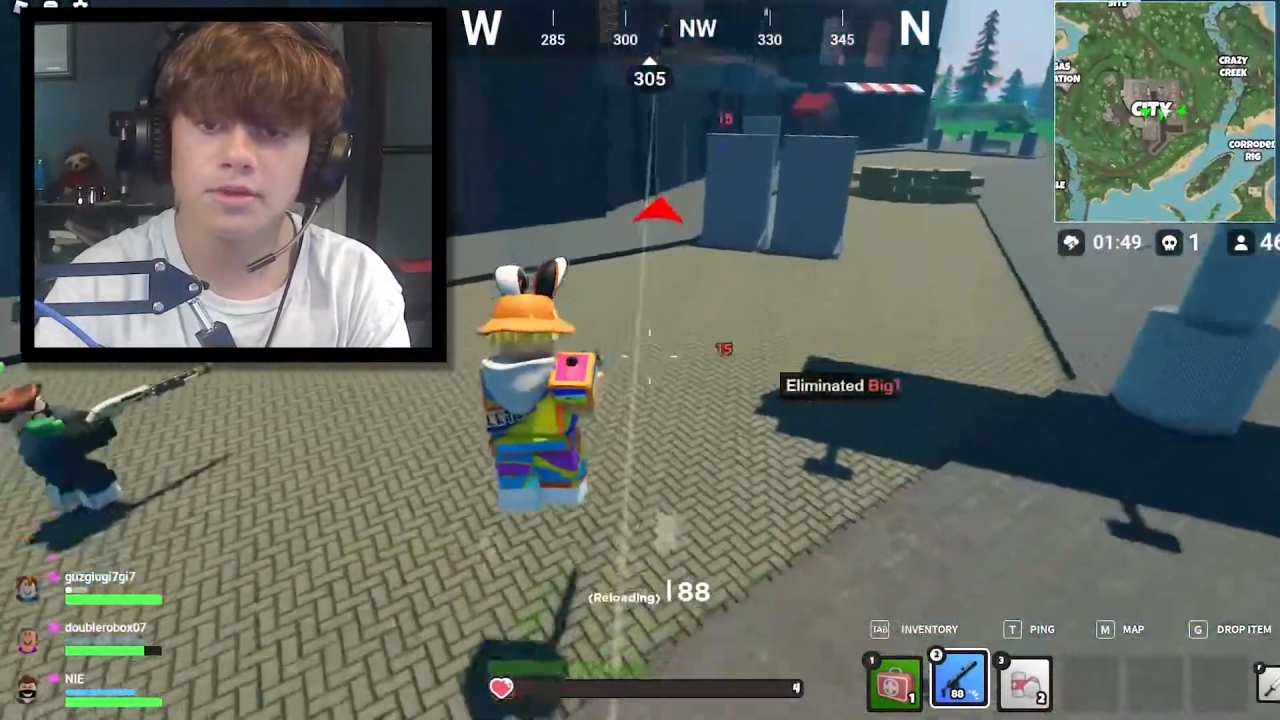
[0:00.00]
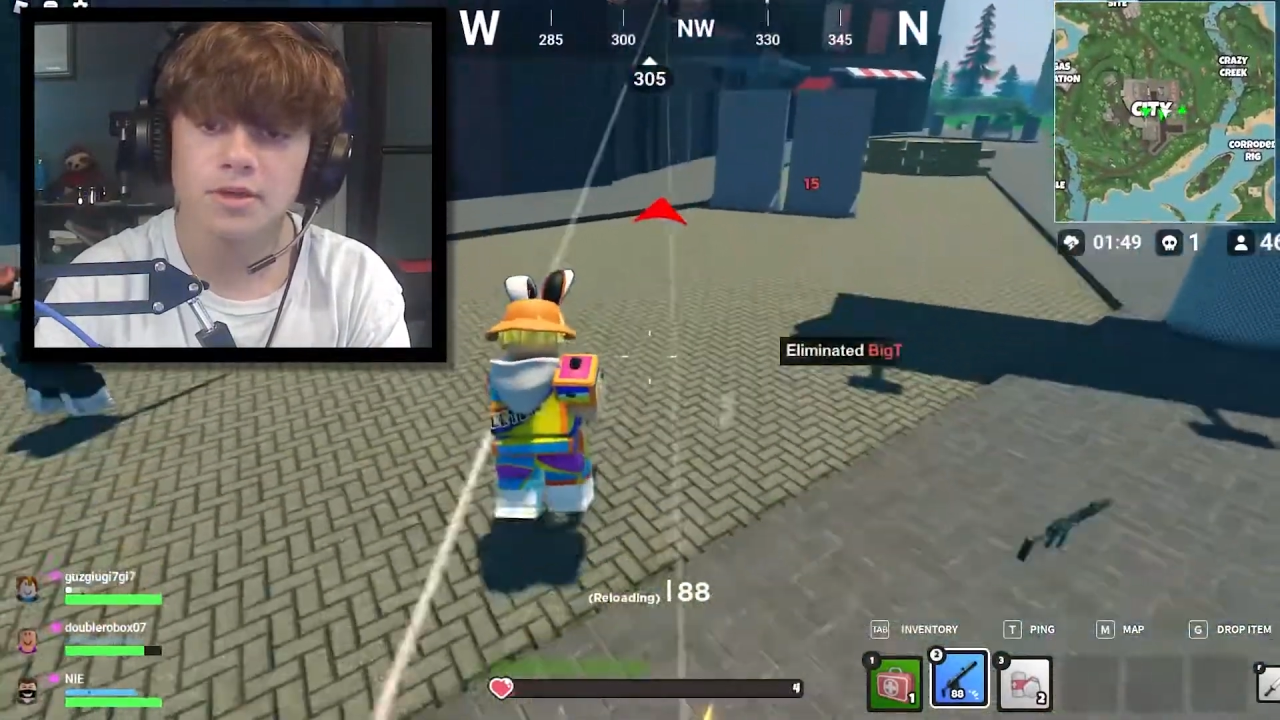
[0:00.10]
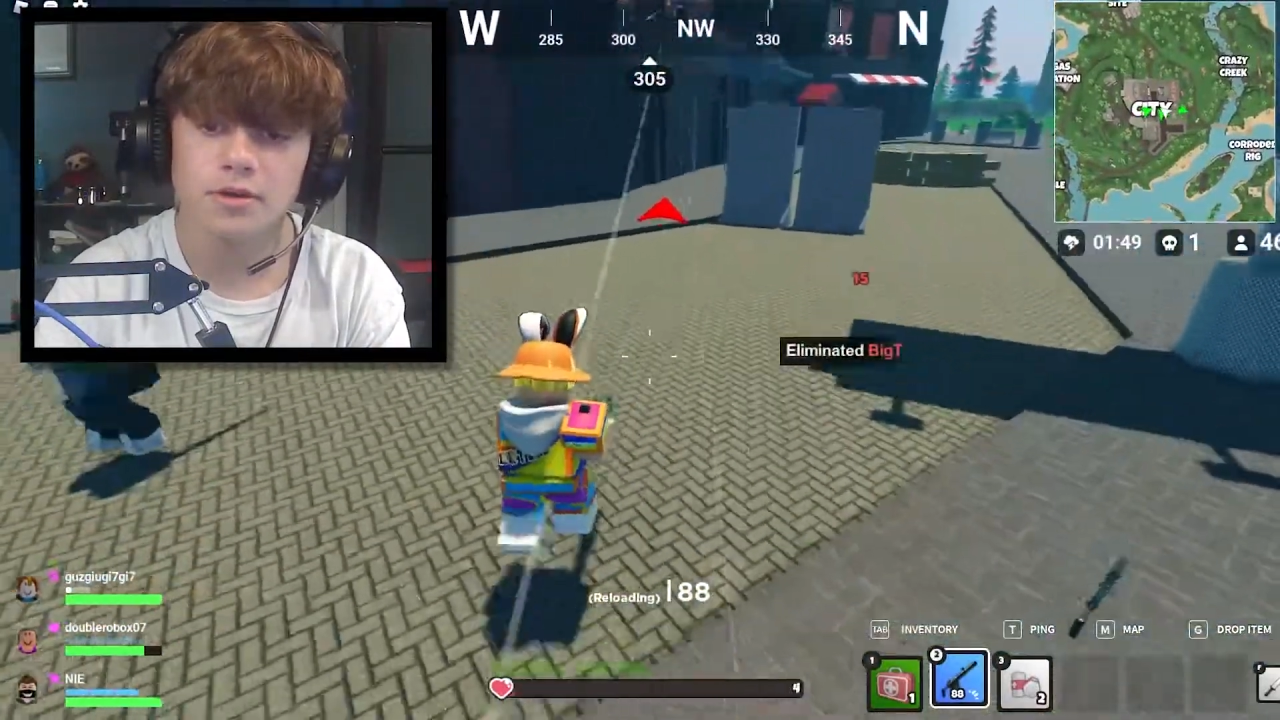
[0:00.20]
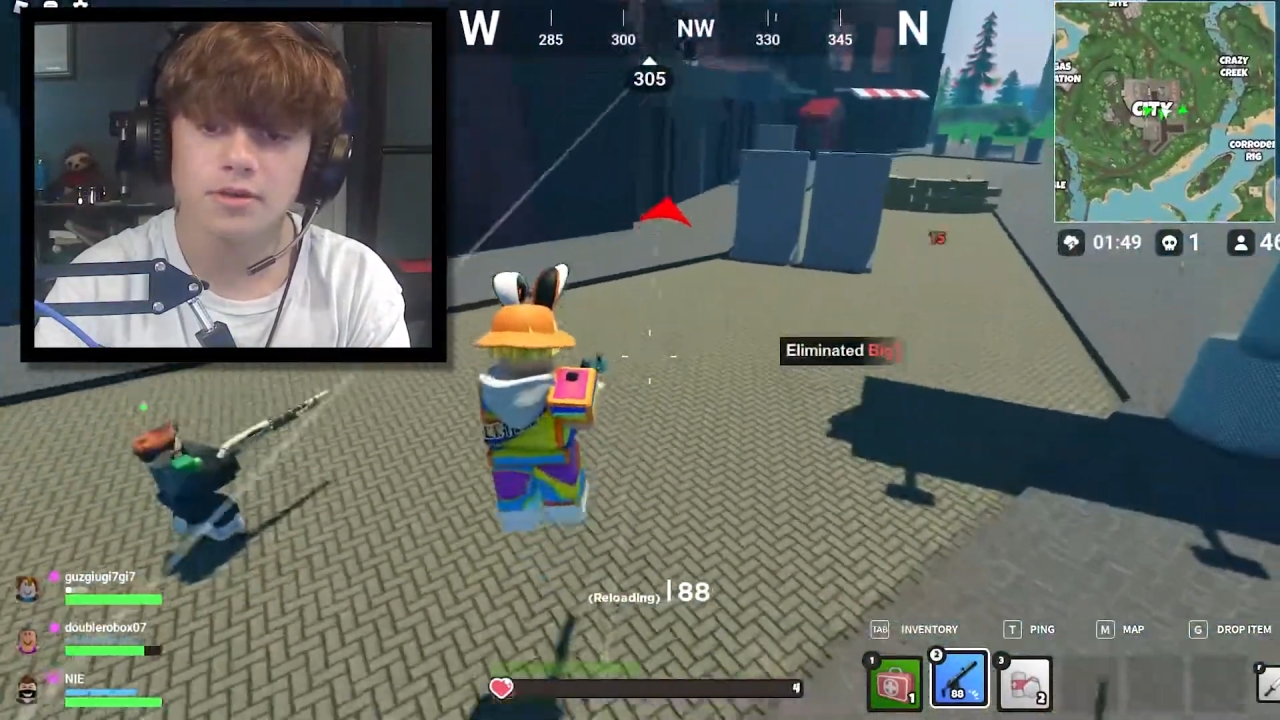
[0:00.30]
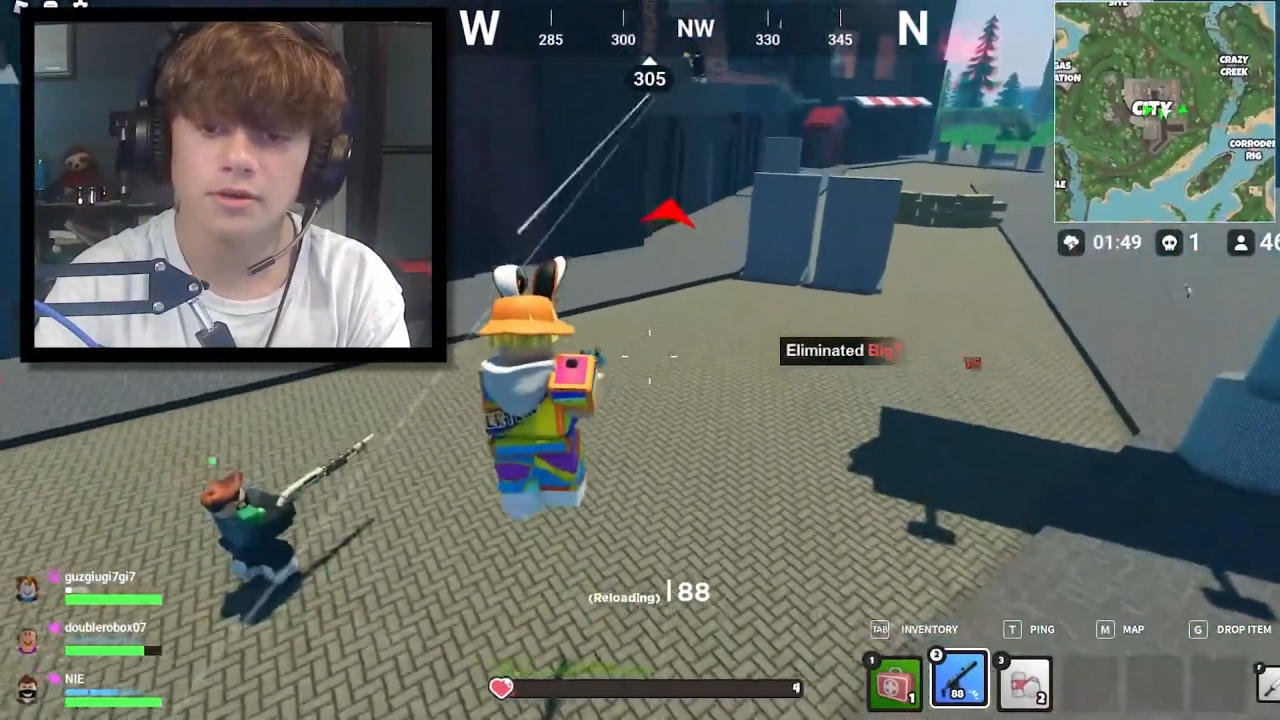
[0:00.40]

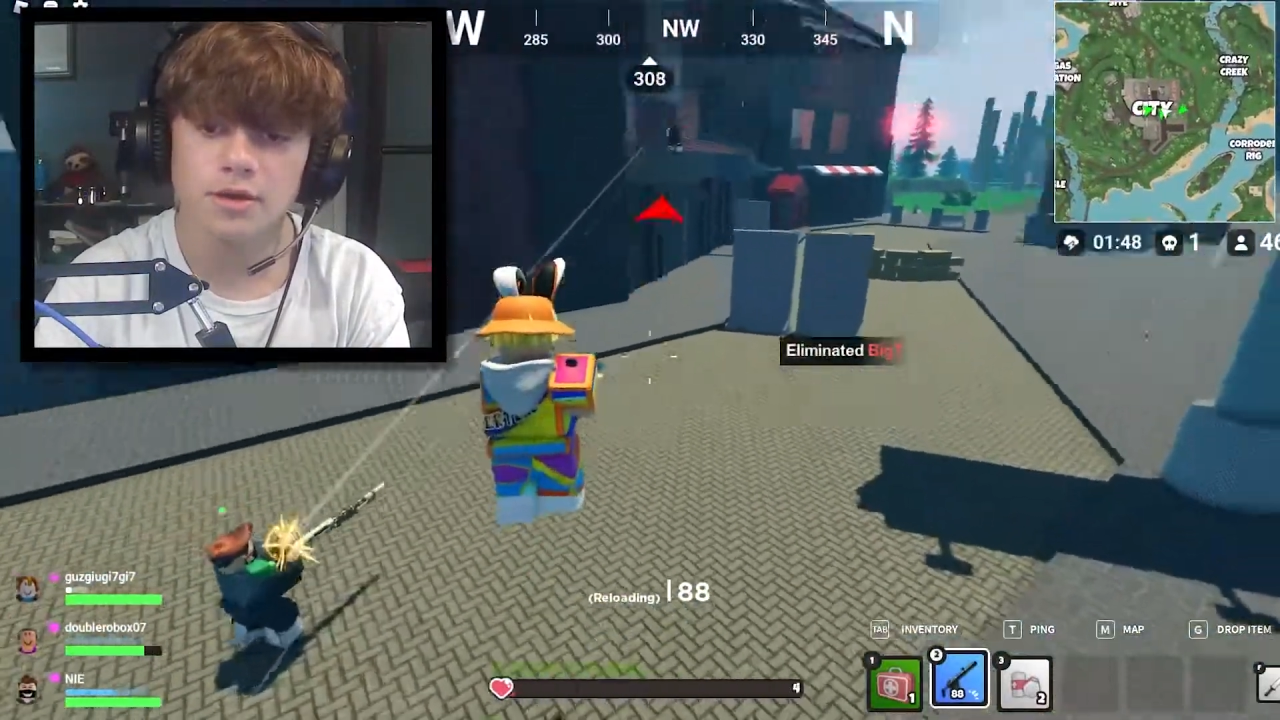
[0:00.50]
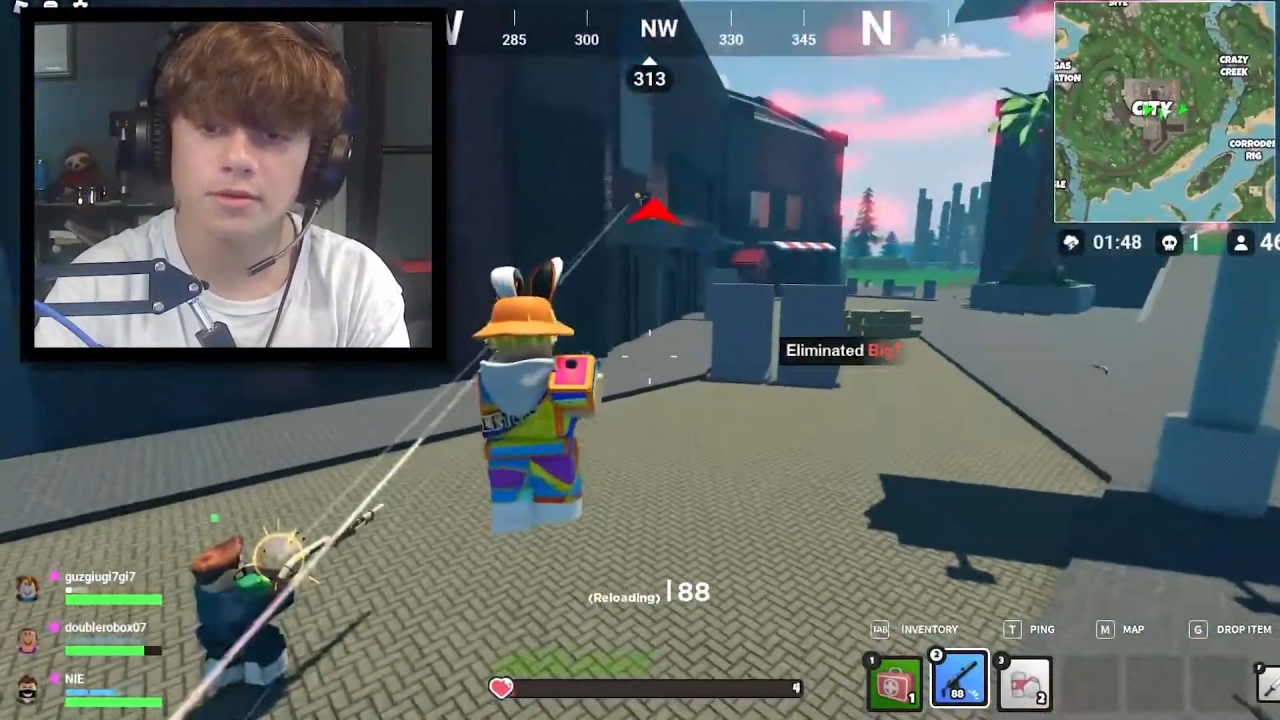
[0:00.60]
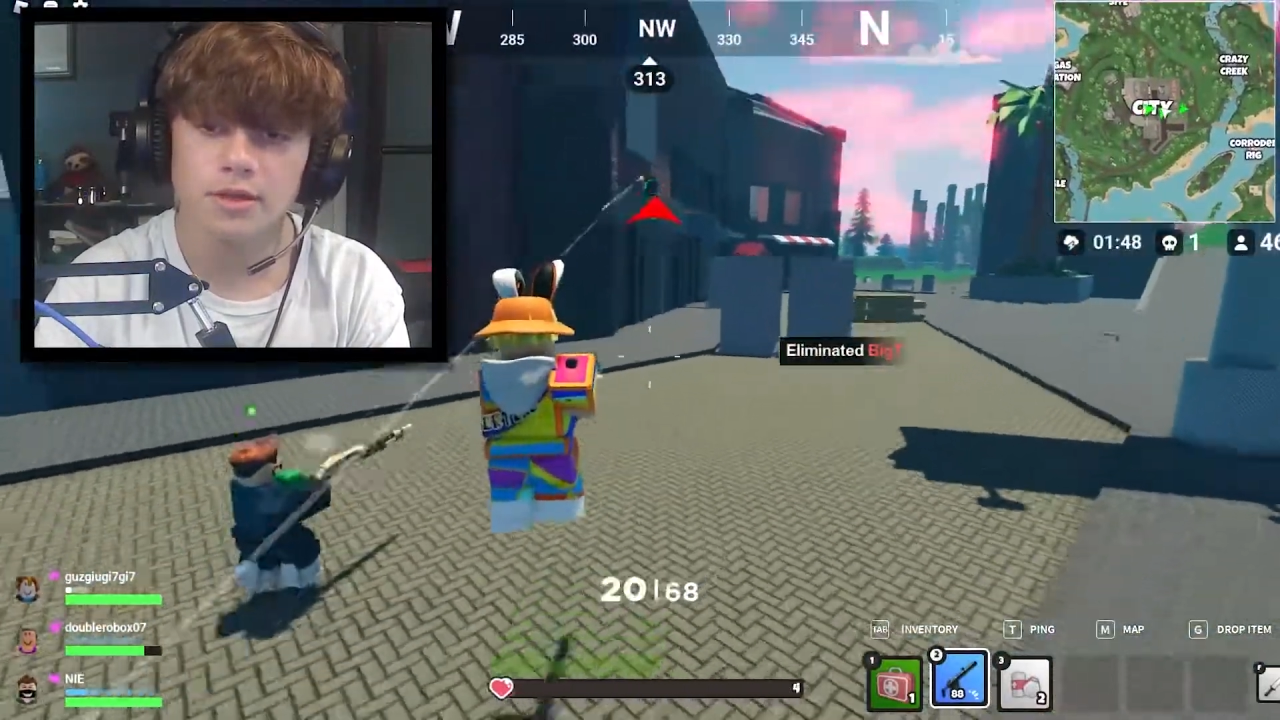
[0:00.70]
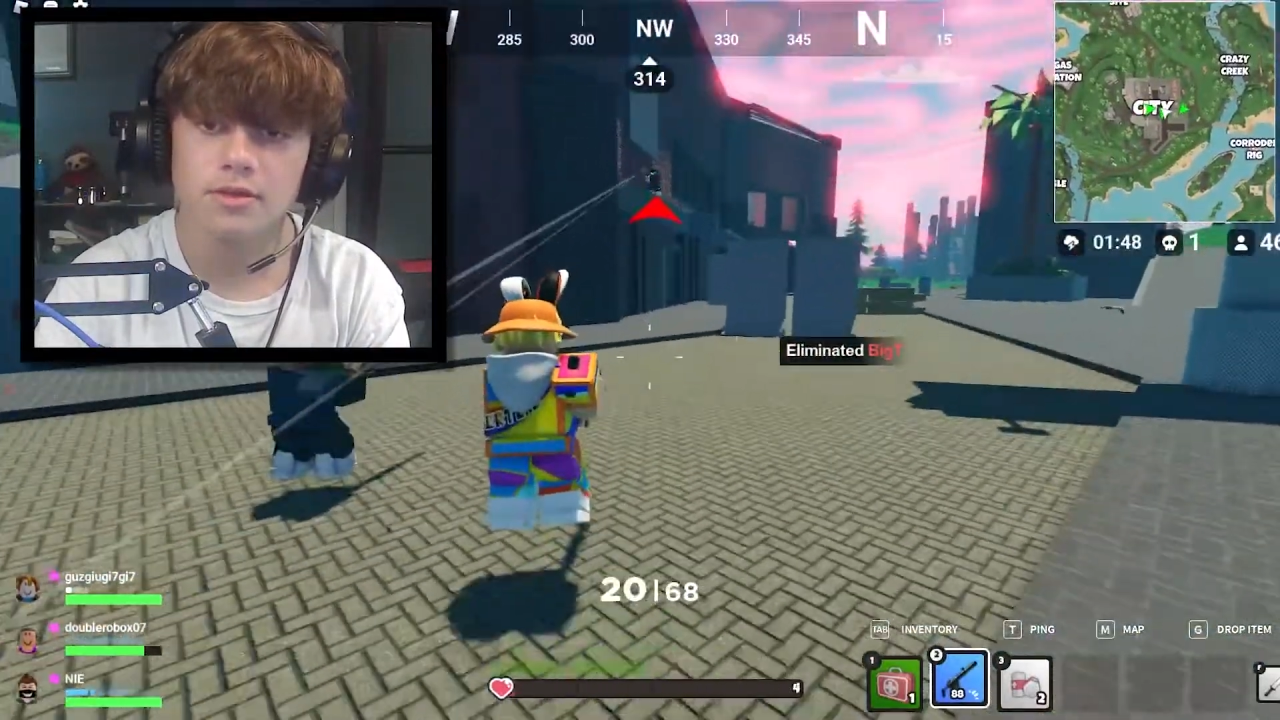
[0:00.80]
don't, don't kill me,